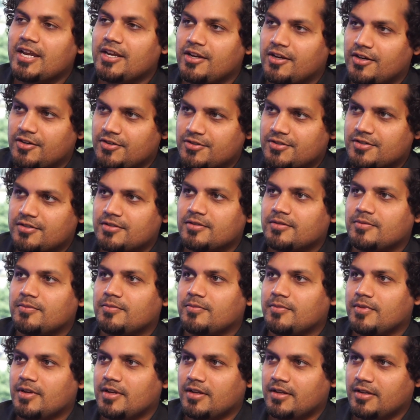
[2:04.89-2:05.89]
years.
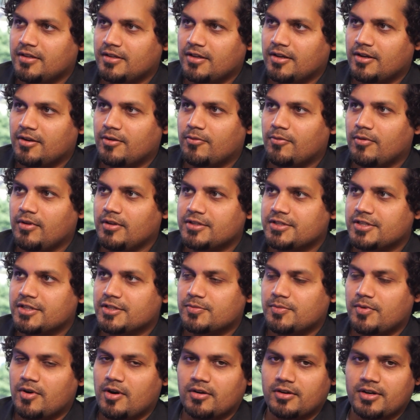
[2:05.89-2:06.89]
Been in the
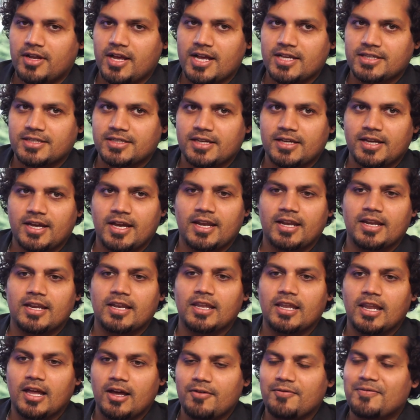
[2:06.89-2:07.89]
religious broadcasting and
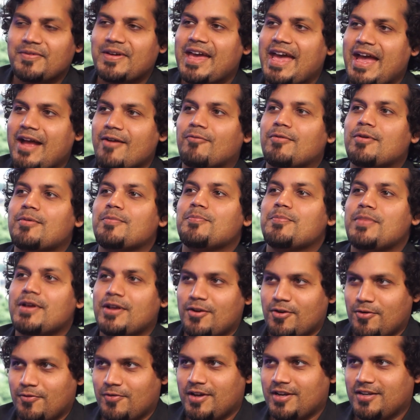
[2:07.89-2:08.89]
love every
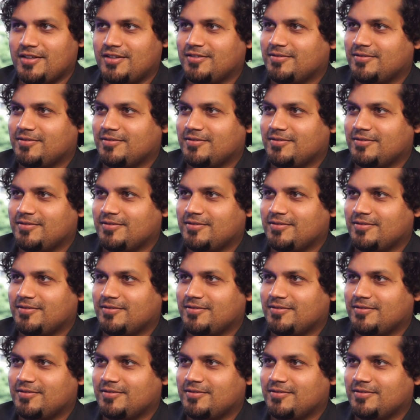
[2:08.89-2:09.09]
bit of it.